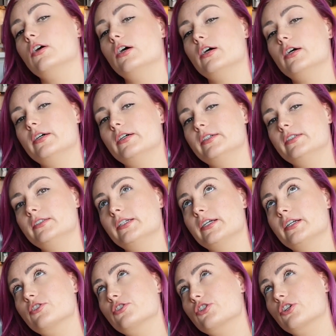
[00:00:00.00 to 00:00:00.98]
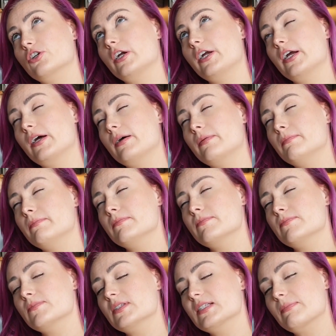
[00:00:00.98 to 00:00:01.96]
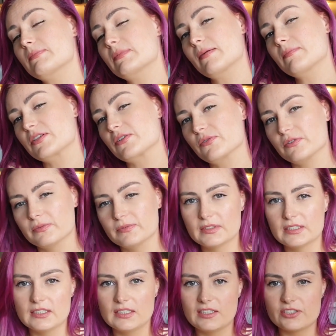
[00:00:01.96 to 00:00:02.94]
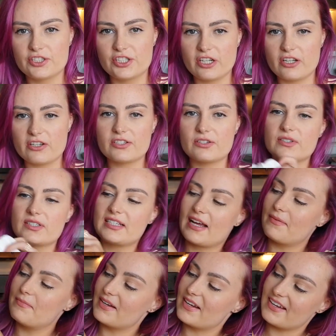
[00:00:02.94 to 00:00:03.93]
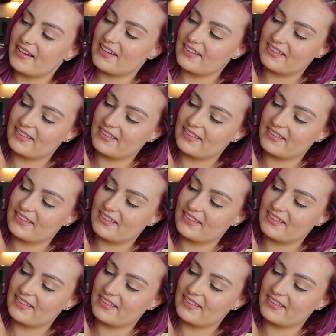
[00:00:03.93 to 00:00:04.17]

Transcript: on Instagram sometime soon. She also sent me